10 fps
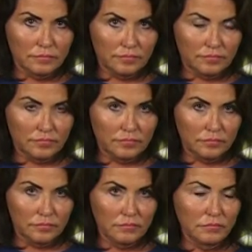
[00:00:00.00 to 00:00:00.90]

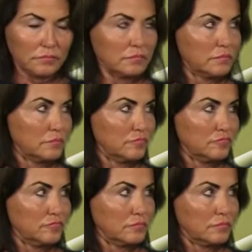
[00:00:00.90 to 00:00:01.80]

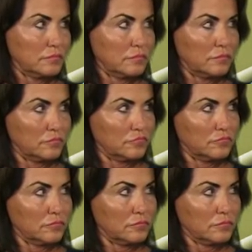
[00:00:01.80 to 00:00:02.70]

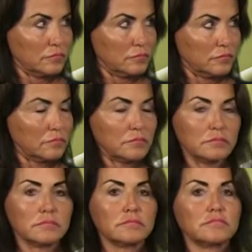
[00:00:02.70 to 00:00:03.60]

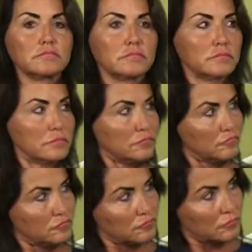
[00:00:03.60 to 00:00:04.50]

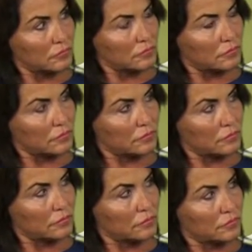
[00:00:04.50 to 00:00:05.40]

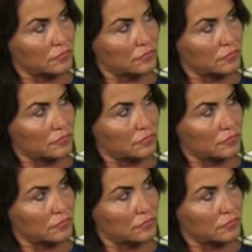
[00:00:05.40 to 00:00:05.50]
No words are spoken by the person on screen.